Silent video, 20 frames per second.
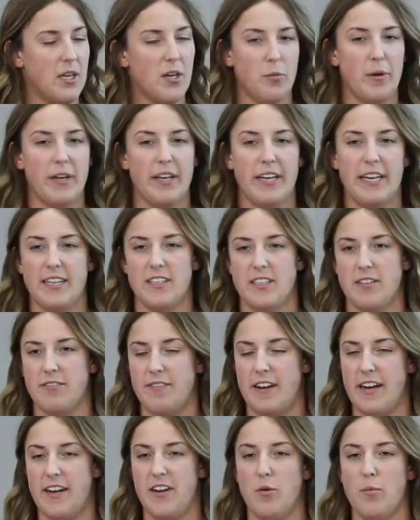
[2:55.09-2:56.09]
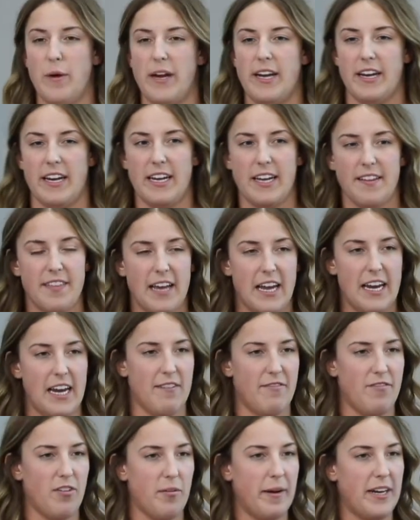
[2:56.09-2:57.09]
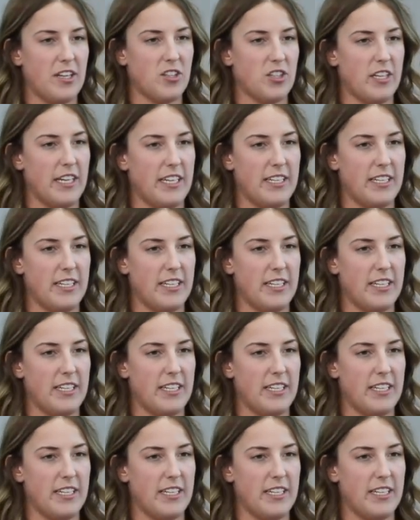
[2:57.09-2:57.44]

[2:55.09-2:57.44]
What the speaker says: We need to find a way to get that information